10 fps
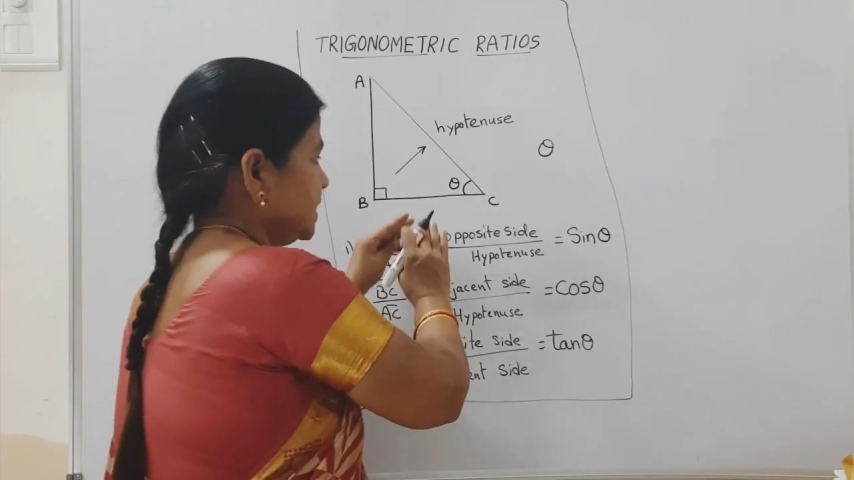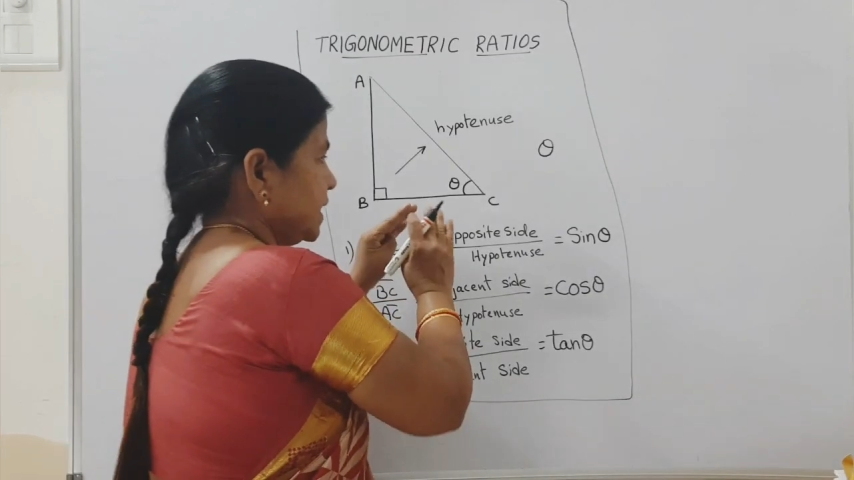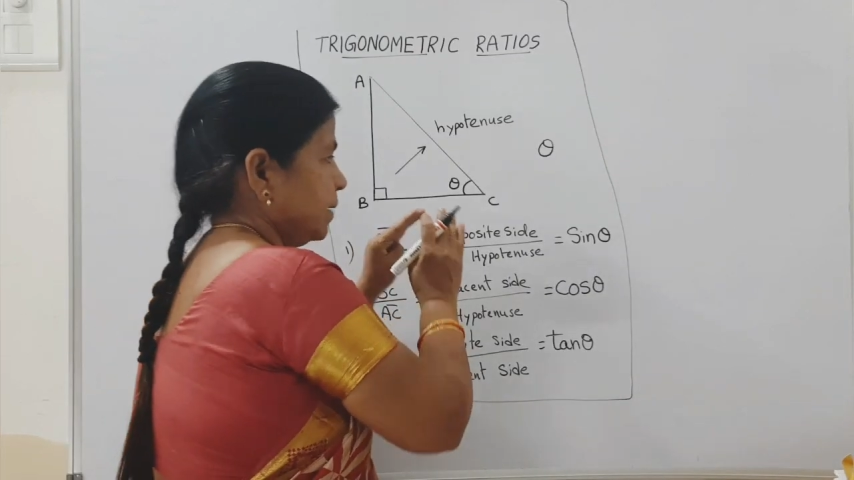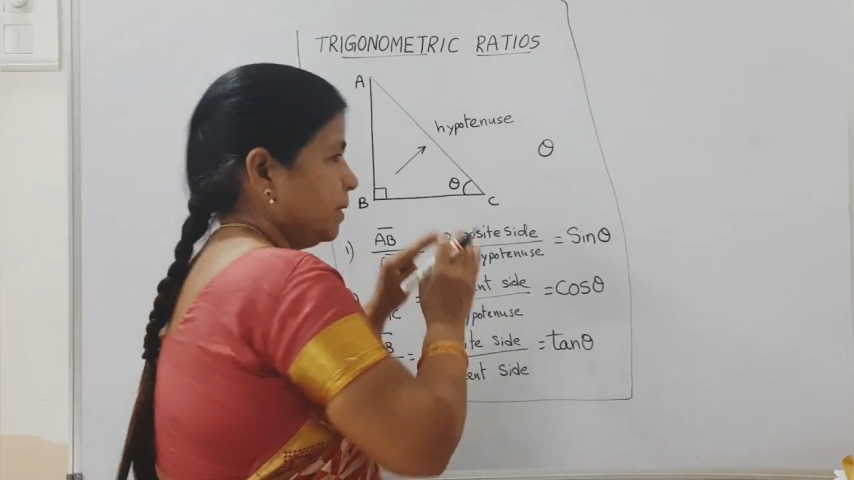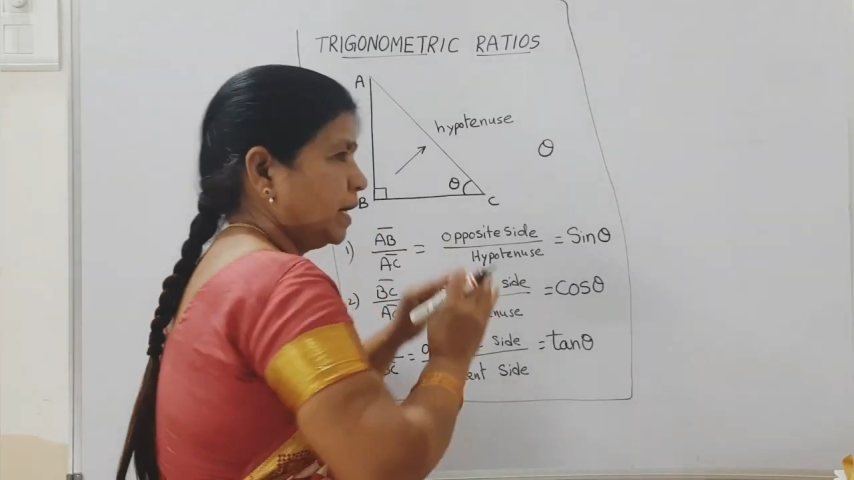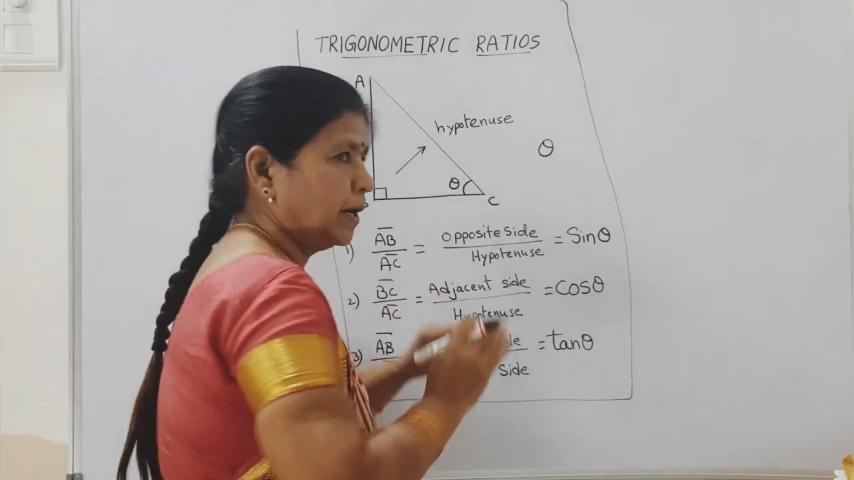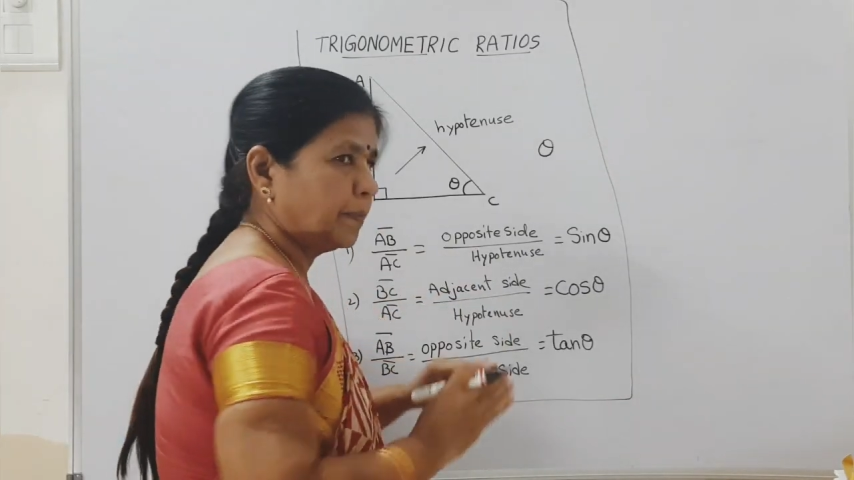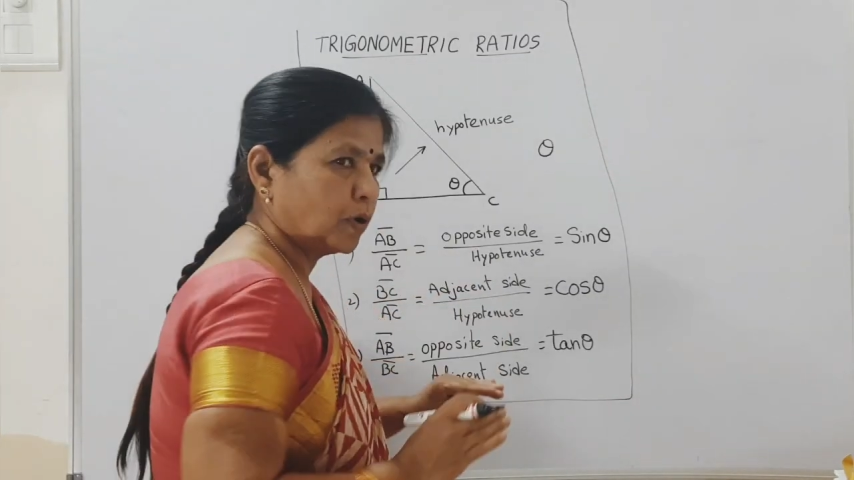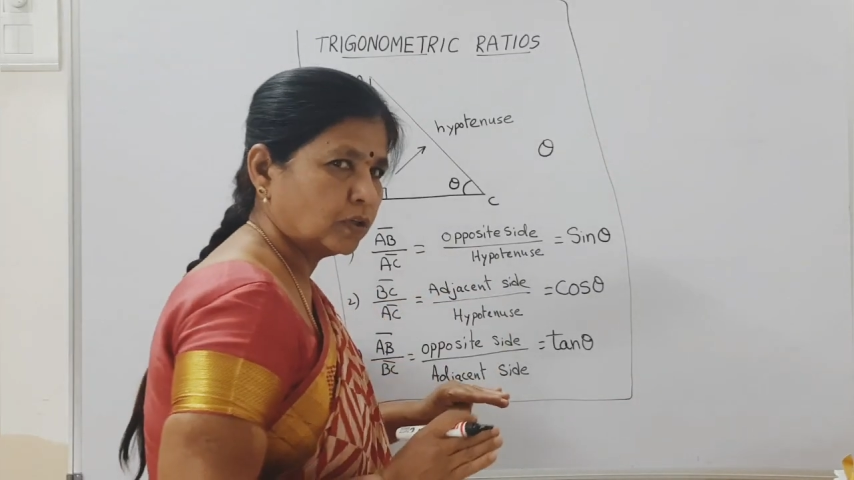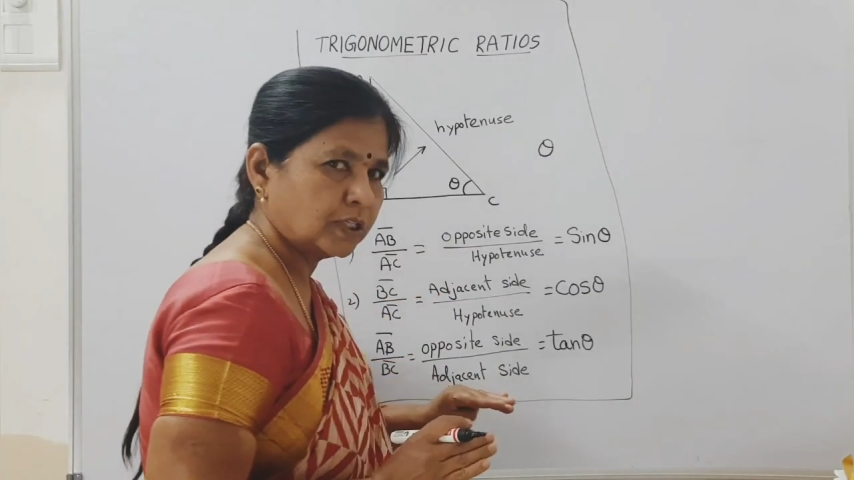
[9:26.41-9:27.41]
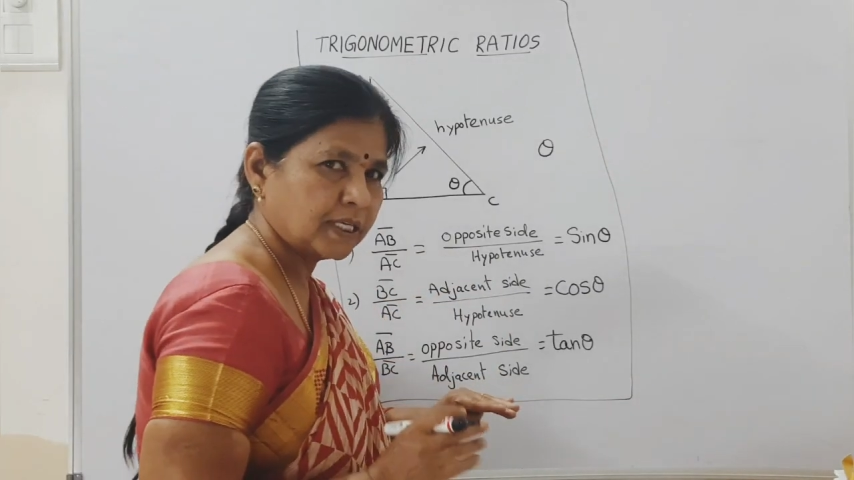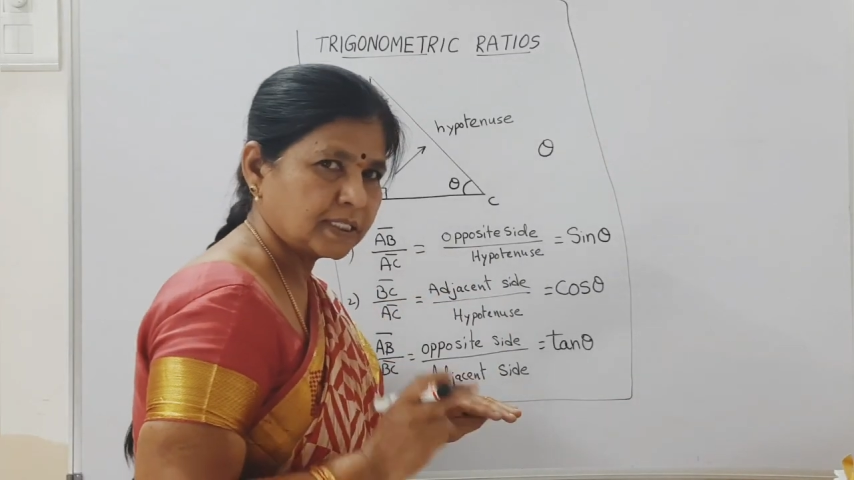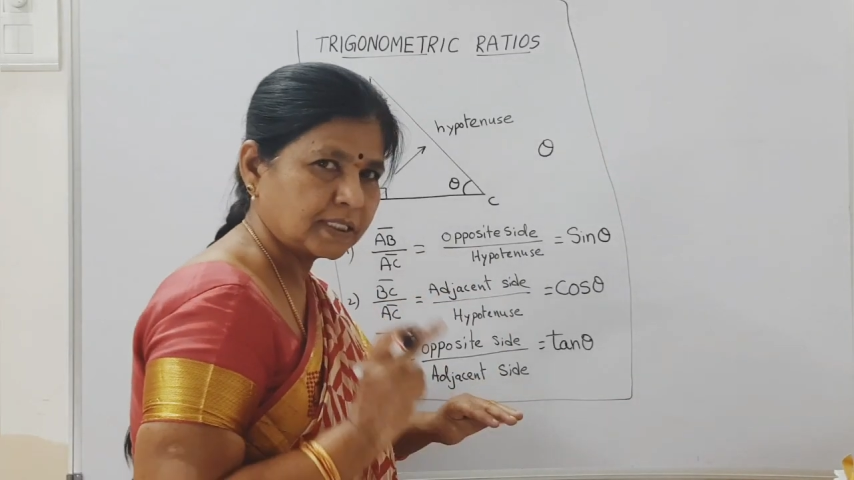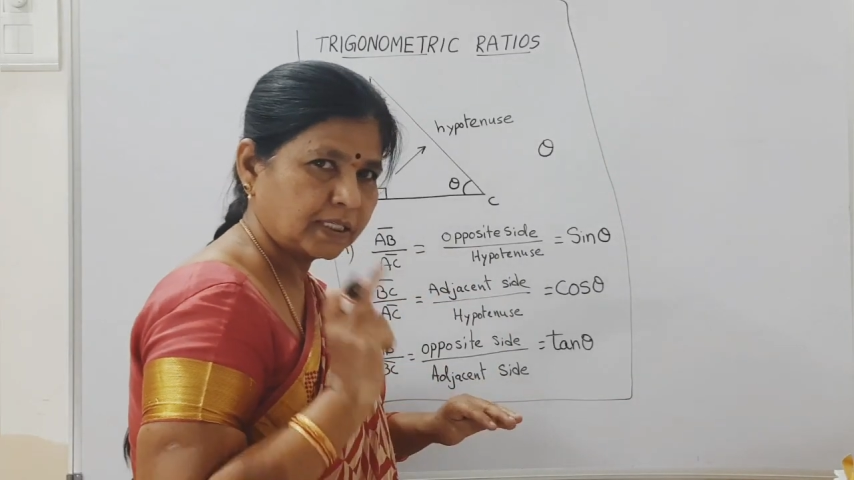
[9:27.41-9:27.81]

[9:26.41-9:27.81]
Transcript: side by hypotenuse